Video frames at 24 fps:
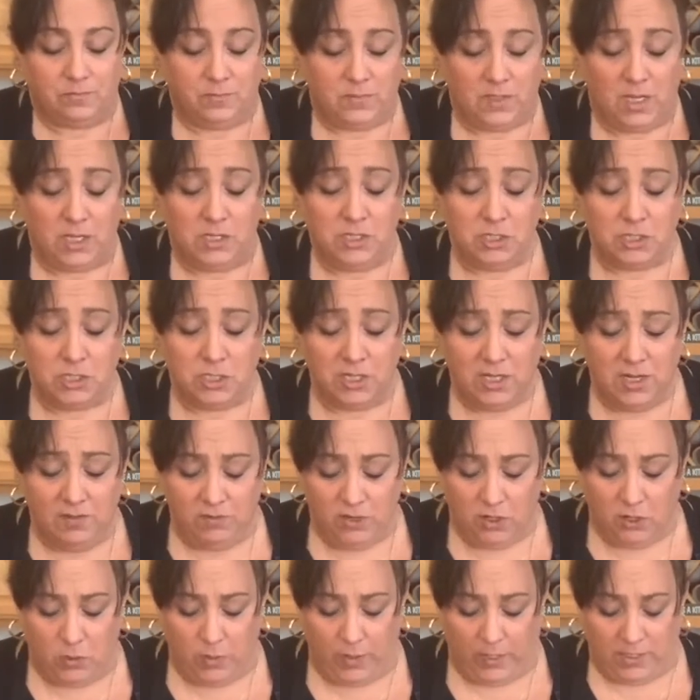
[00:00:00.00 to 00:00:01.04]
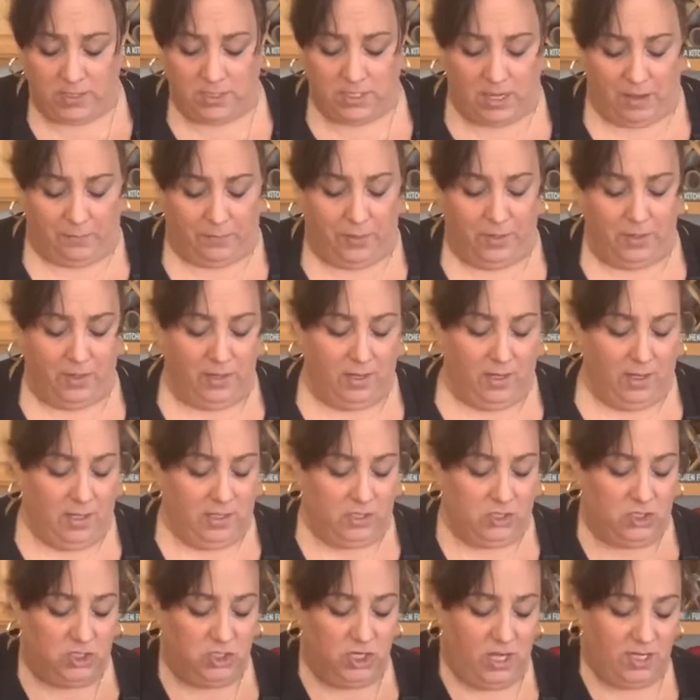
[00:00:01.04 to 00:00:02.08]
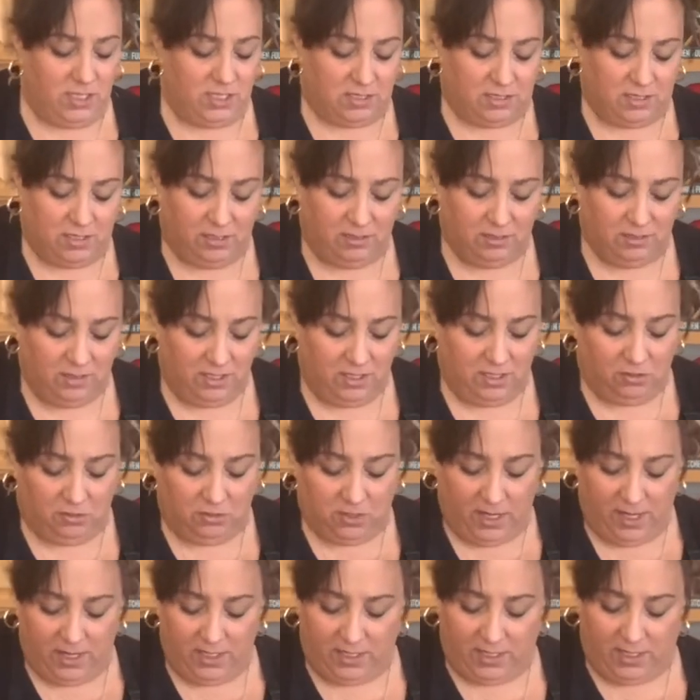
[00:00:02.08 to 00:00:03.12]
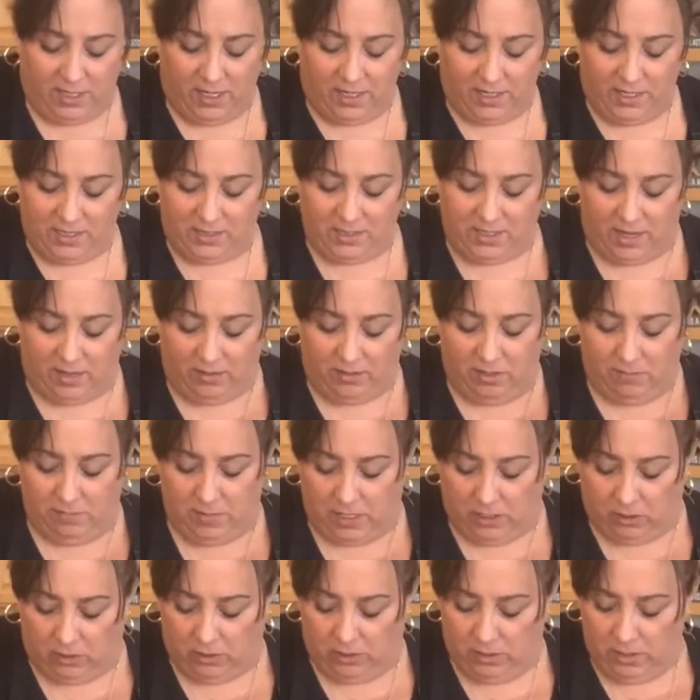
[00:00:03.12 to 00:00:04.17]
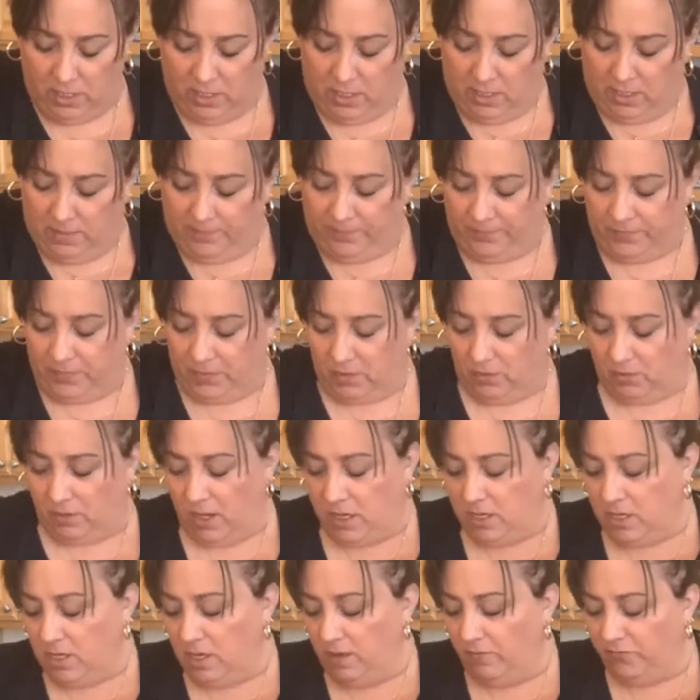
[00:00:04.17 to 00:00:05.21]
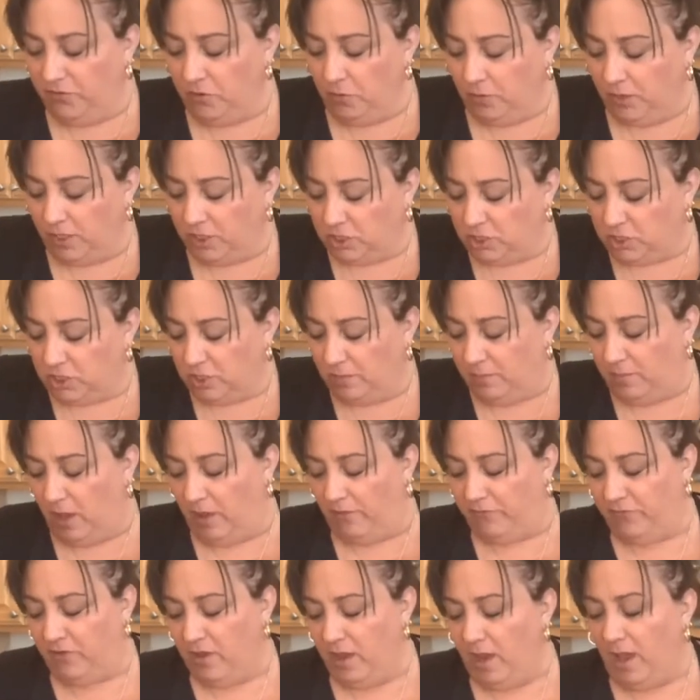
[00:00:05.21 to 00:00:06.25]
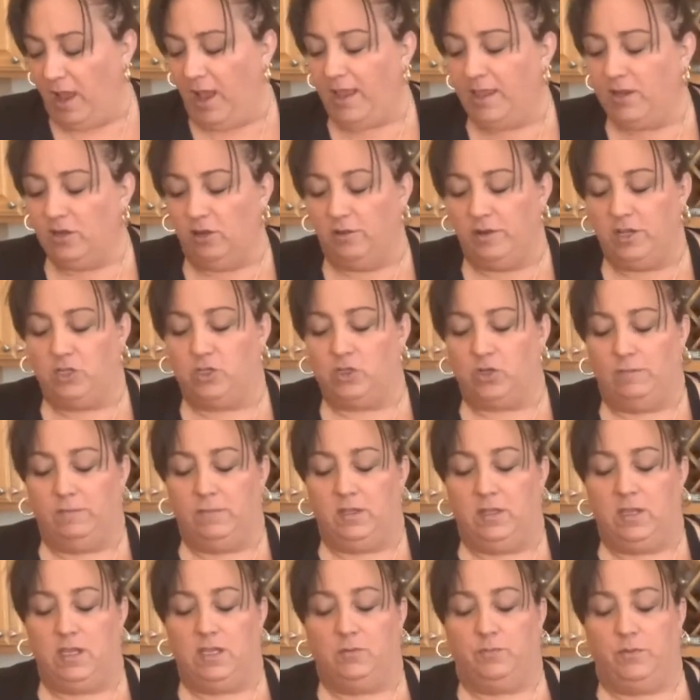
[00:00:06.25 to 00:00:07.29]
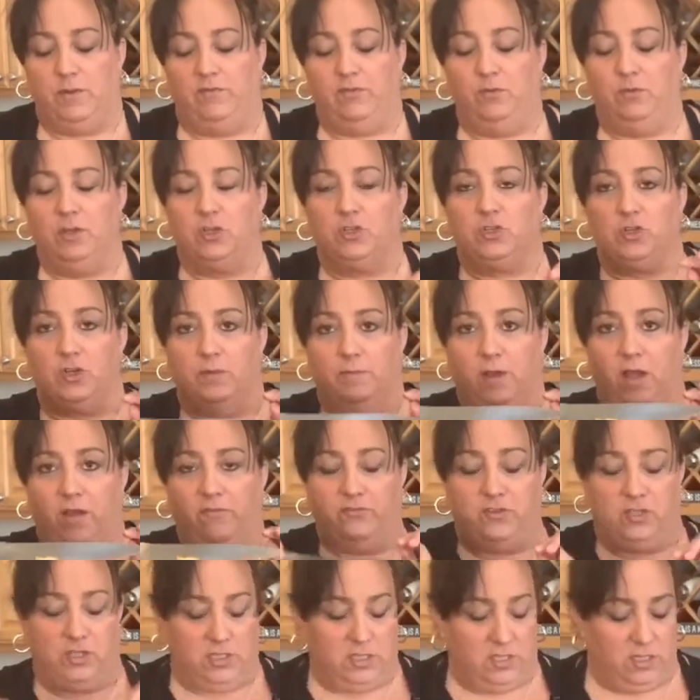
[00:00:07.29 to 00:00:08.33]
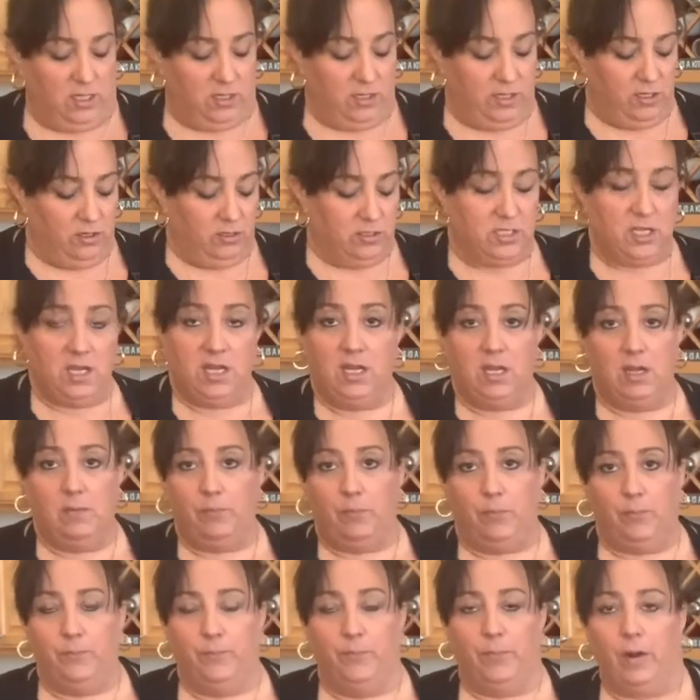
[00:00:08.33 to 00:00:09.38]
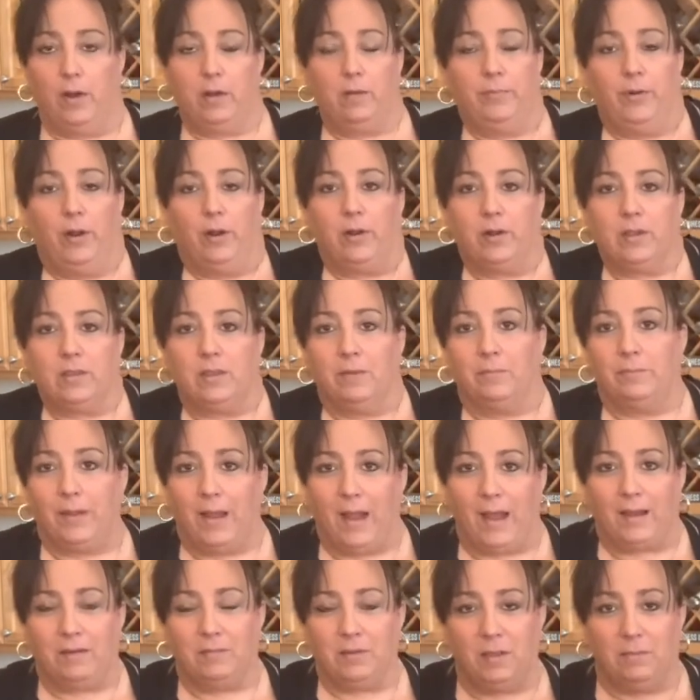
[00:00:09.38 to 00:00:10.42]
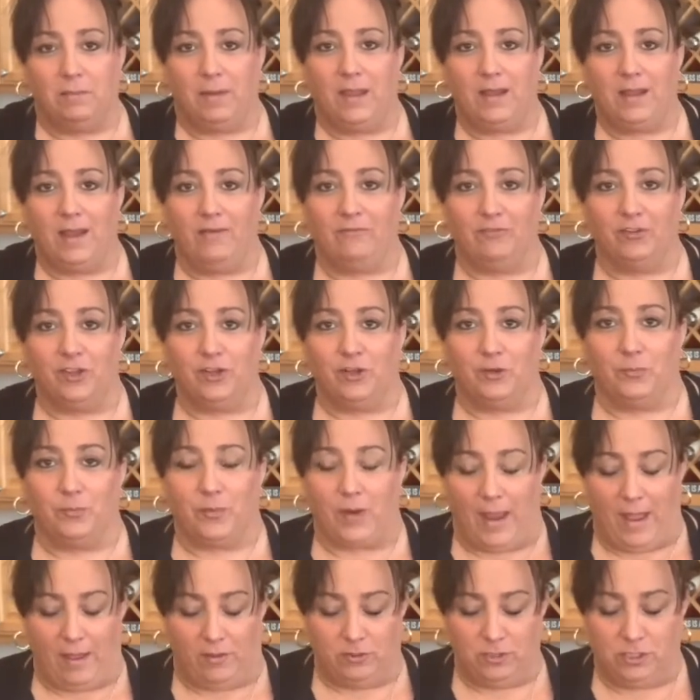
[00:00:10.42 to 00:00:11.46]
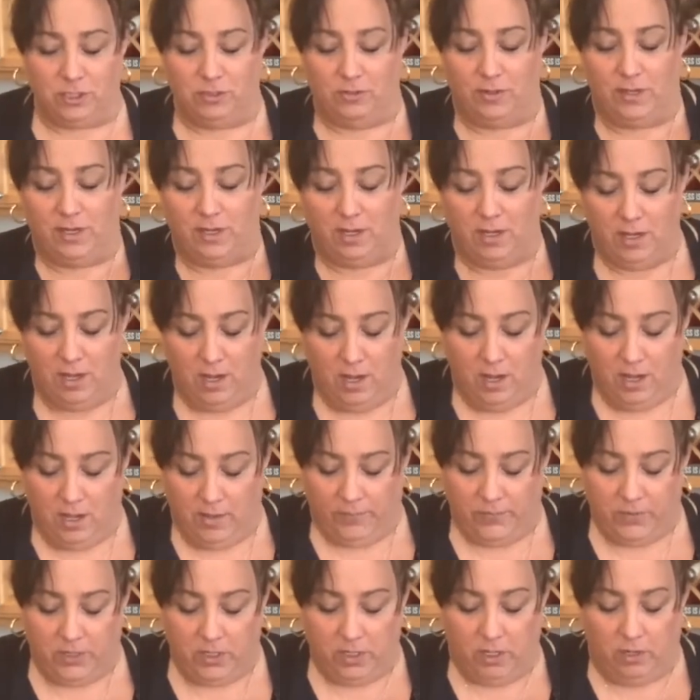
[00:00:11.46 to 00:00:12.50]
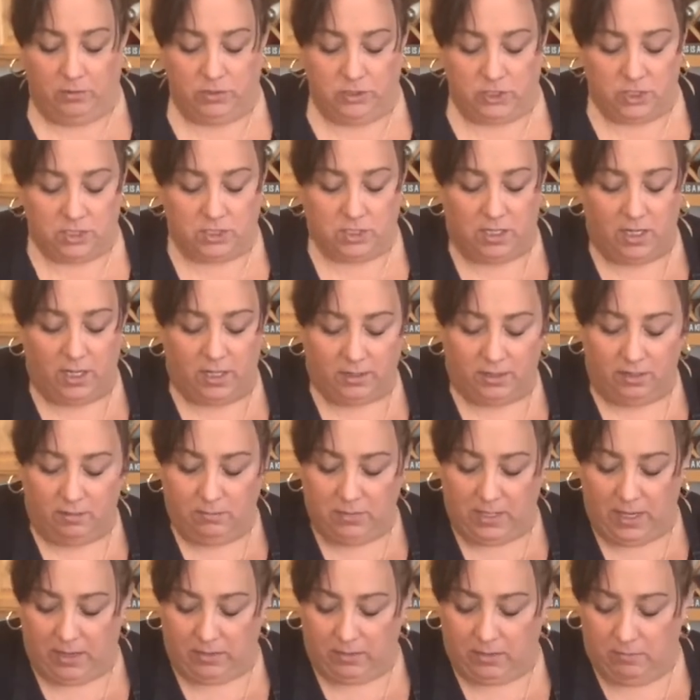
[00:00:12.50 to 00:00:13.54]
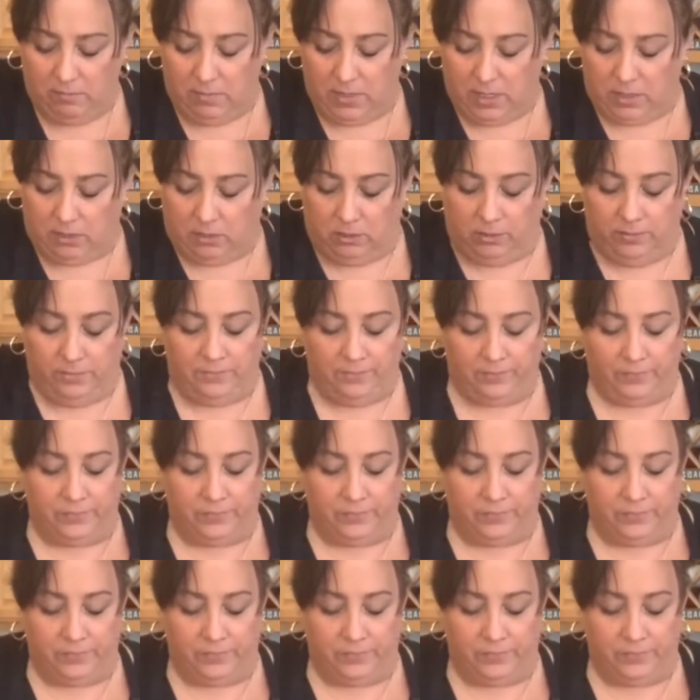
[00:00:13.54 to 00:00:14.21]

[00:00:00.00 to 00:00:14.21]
I'm just gonna give you a quick tip. Just, you know, kind of cut it down the middle. Okay, if you wanna trim off, I had already trimmed these, but if you wanna trim off just the little teeny part at the bottom that might have a little brown to it, you know, just cut them down the middle